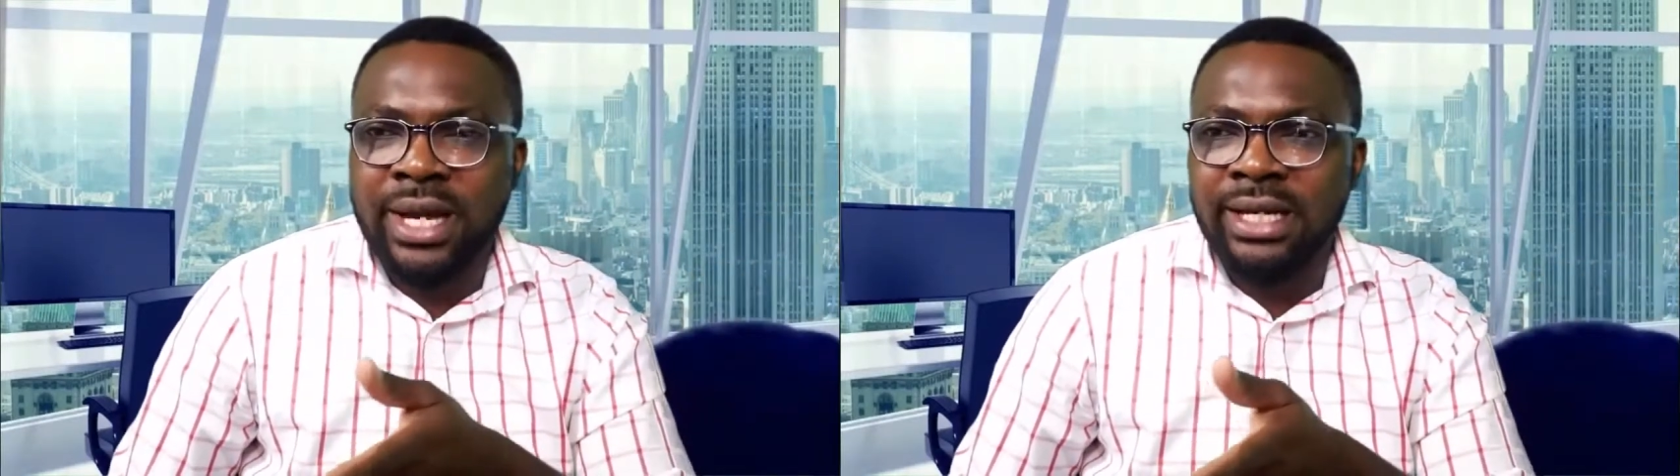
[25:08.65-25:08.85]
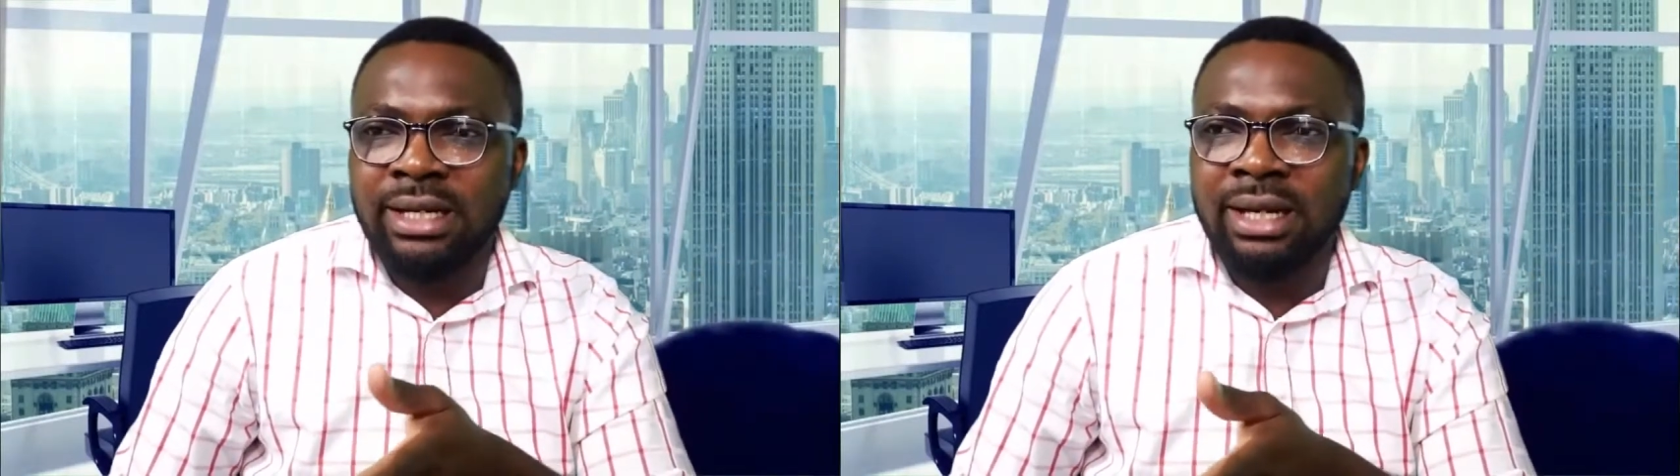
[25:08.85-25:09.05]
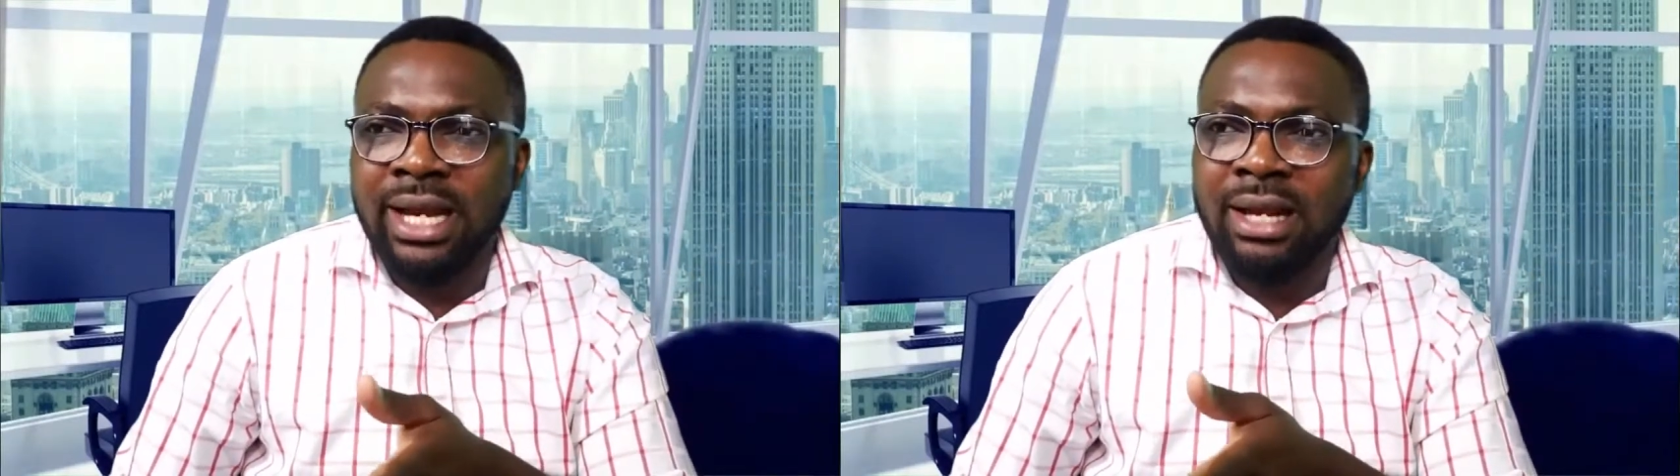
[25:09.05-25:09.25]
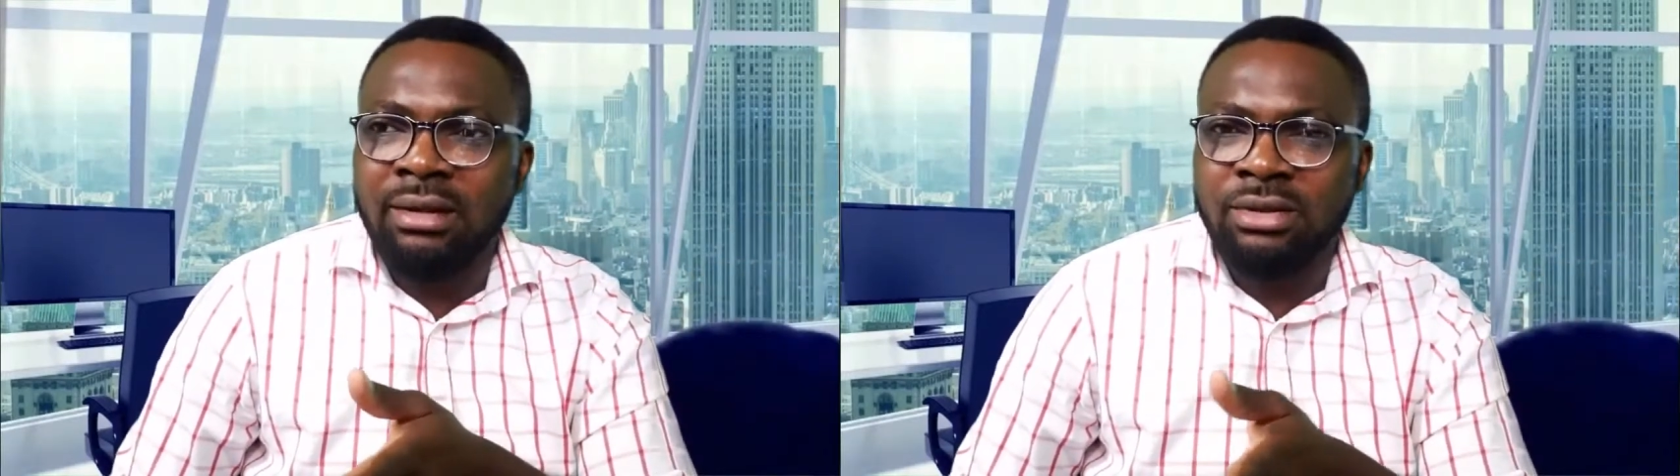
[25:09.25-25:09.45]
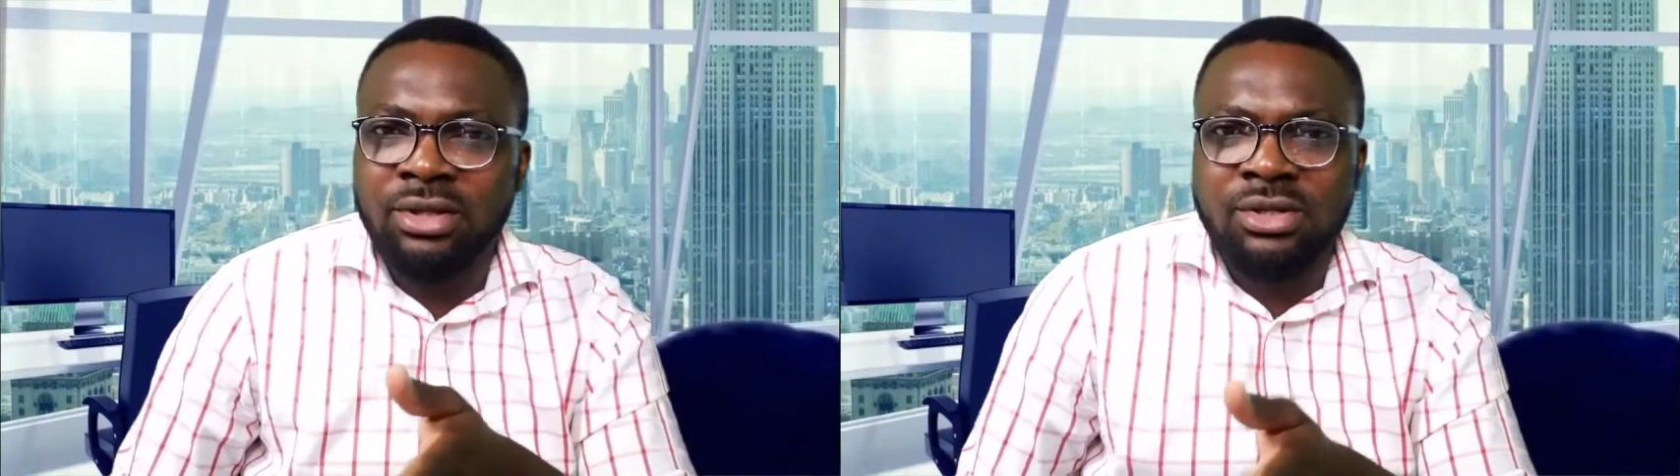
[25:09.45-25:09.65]

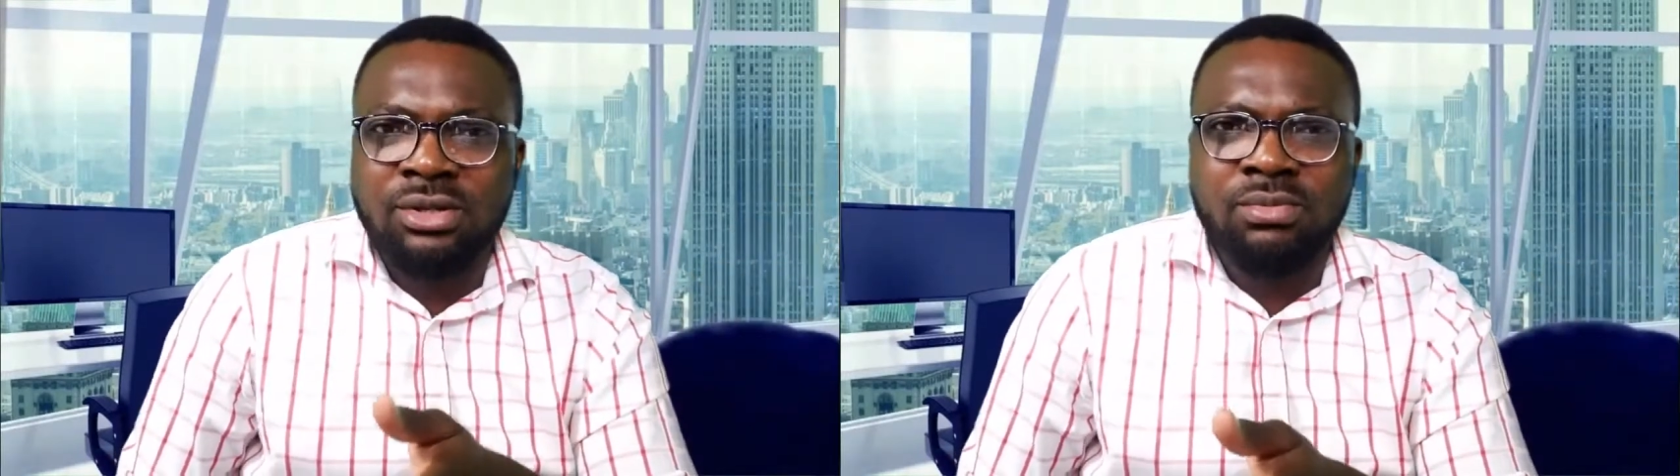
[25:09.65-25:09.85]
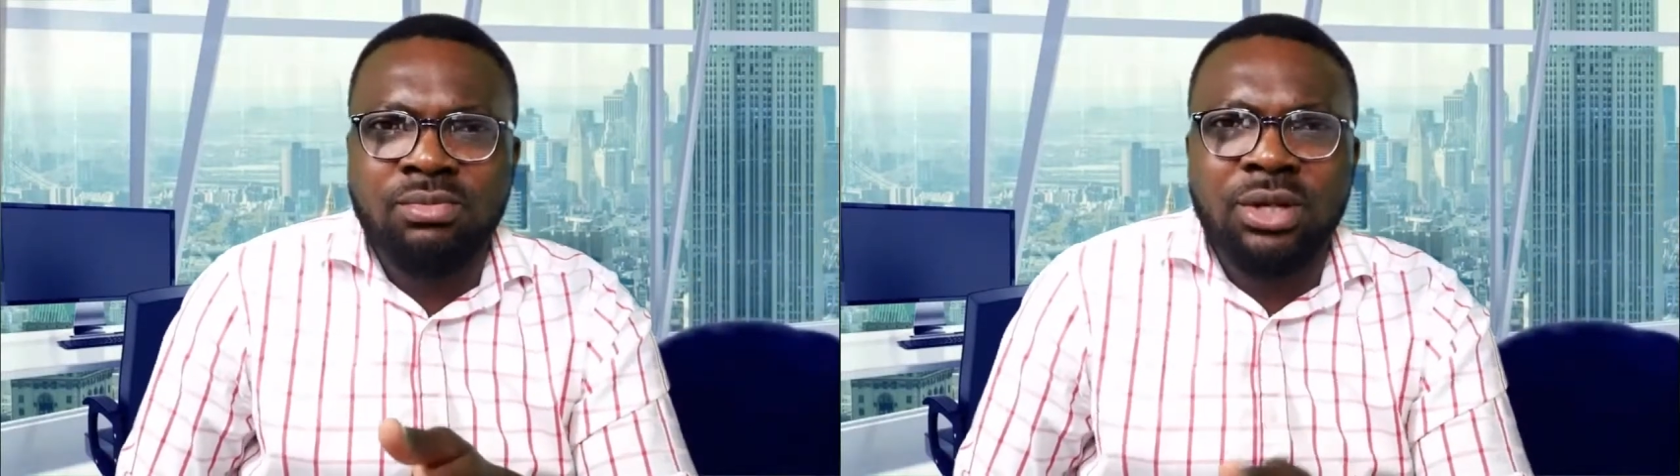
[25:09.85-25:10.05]
and just